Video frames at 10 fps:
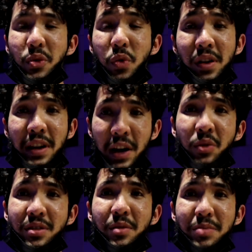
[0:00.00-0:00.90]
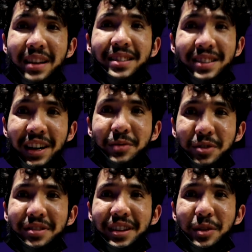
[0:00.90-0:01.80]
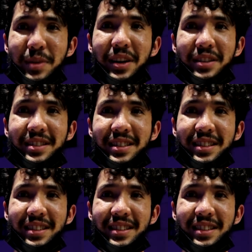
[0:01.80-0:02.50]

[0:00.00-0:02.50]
Well, now is the best time to think about it.